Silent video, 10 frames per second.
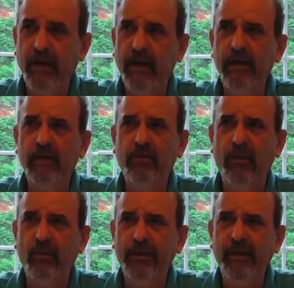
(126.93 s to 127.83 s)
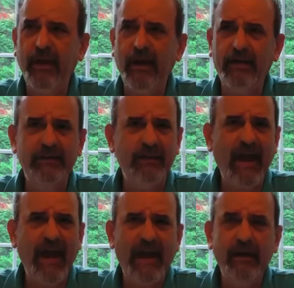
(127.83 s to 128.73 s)
and he thought, what the heck is
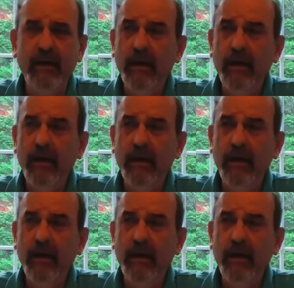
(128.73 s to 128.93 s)
that?